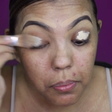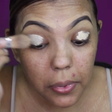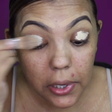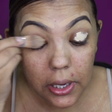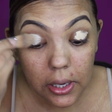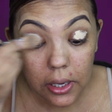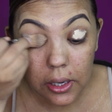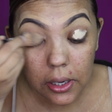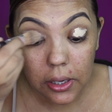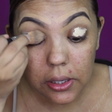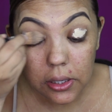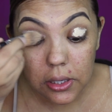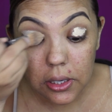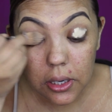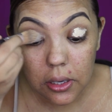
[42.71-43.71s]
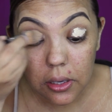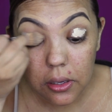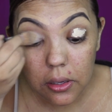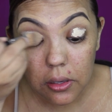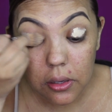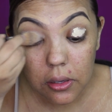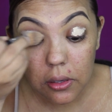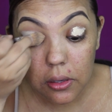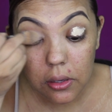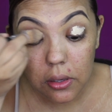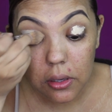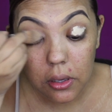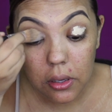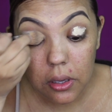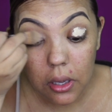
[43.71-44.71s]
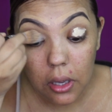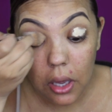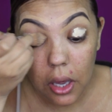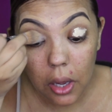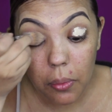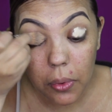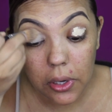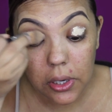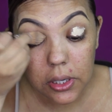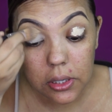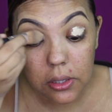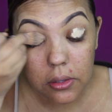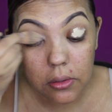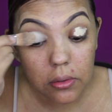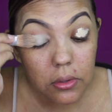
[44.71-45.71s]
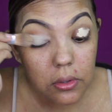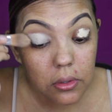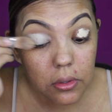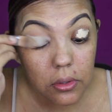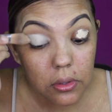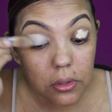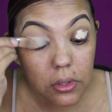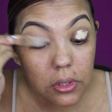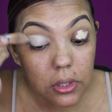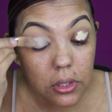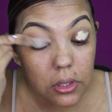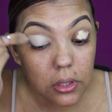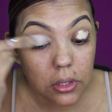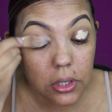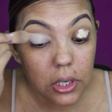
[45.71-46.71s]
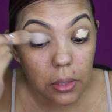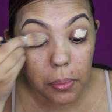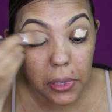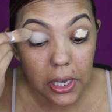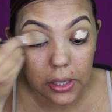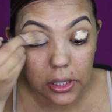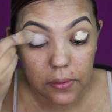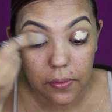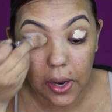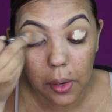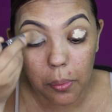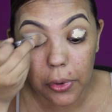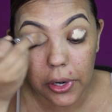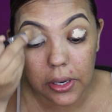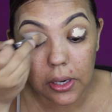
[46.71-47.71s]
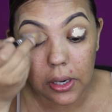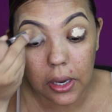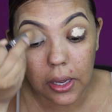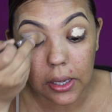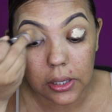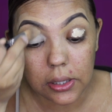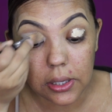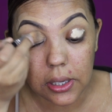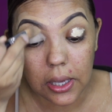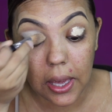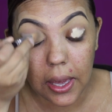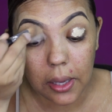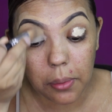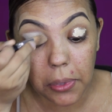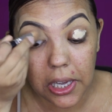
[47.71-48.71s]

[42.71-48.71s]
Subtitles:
but I want it to be as vibrant as it can